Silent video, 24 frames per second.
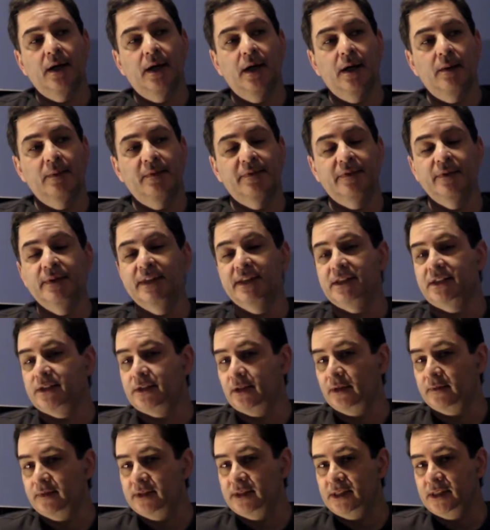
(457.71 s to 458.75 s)
If you need
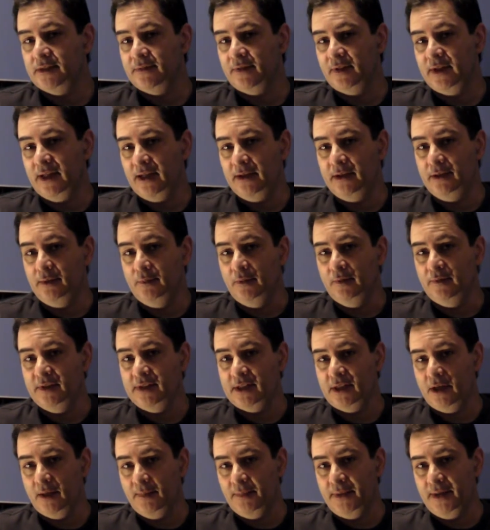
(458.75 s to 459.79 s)
services for getting your movies
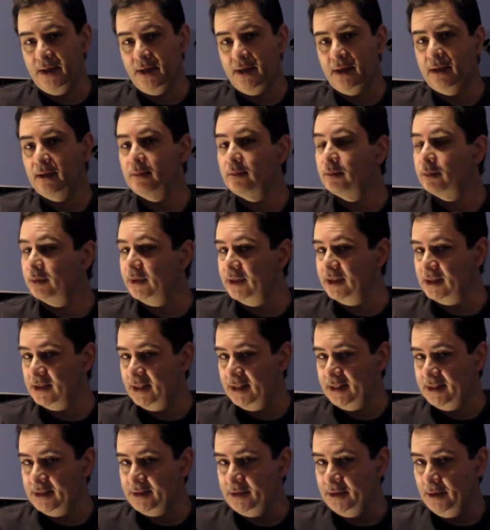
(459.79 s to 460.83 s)
up there, please let
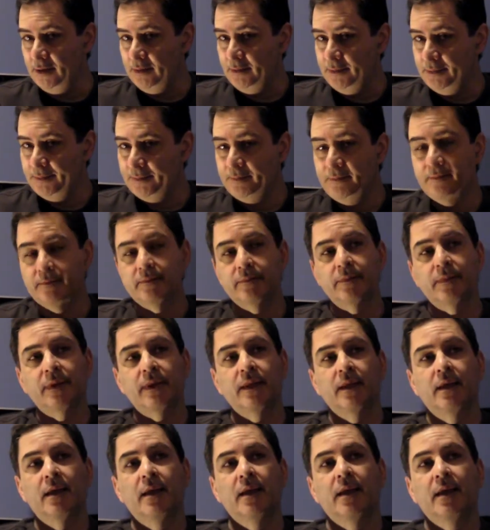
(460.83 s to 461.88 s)
us know.
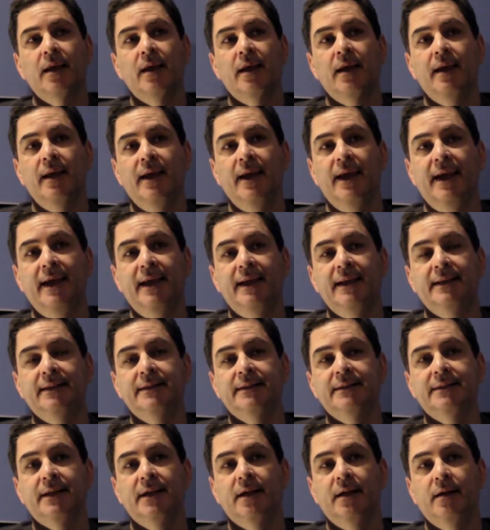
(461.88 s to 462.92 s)

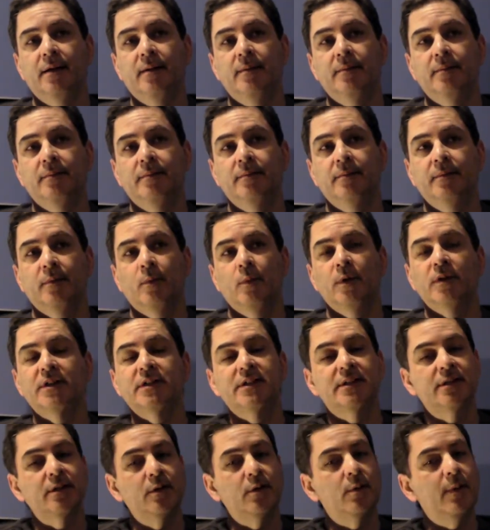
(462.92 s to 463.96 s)
And we're
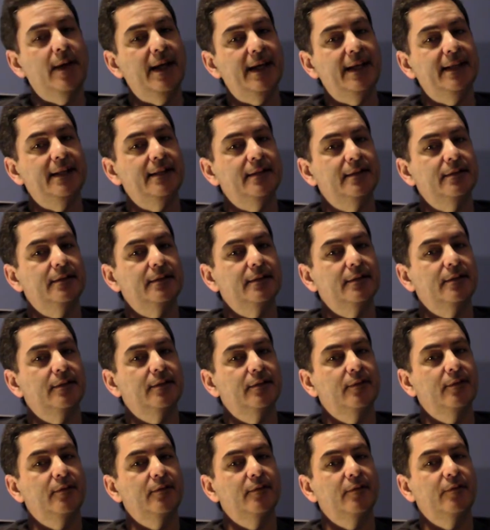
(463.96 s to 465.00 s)
still waiting
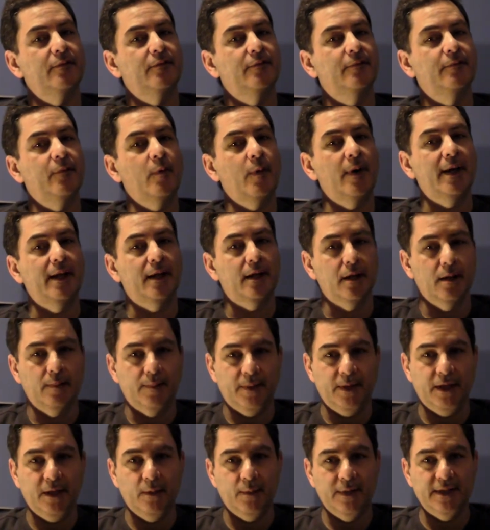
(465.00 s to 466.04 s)
for a
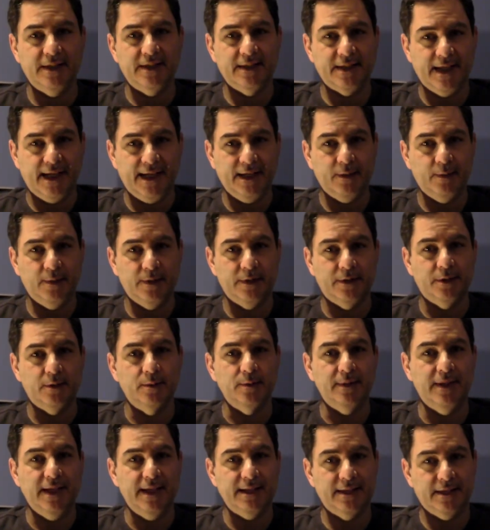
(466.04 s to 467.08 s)
company we signed with to
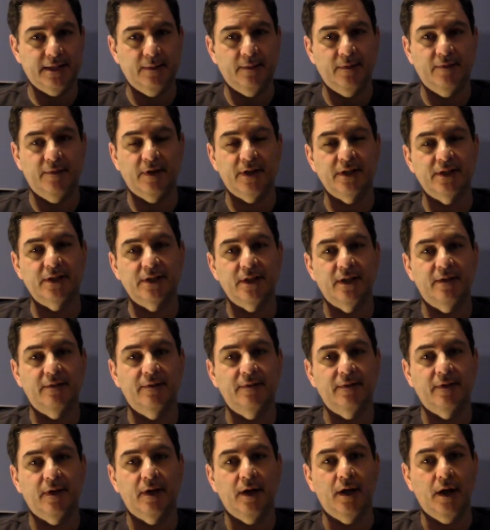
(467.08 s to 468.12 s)
get some of our
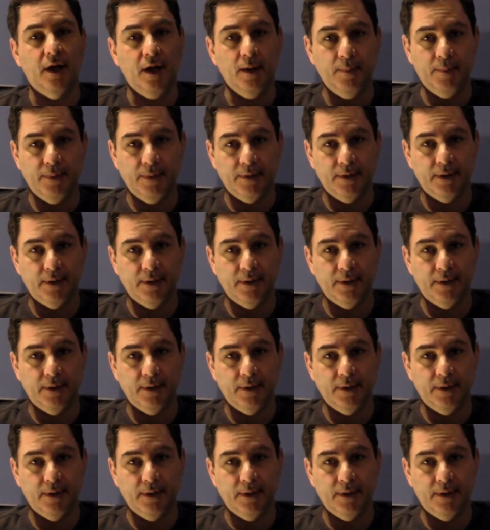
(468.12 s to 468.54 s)
stuff up